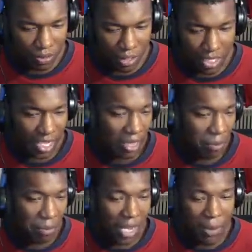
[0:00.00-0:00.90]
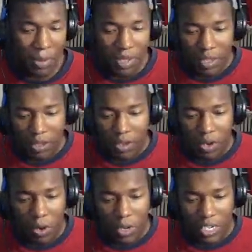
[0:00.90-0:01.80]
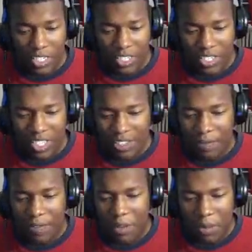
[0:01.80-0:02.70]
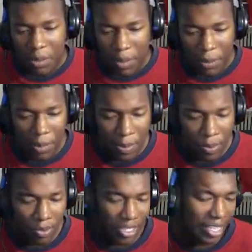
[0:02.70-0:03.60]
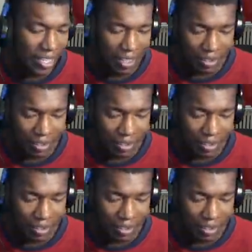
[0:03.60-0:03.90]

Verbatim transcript: But again, maybe, you know, it just doesn't fit me. Maybe people will like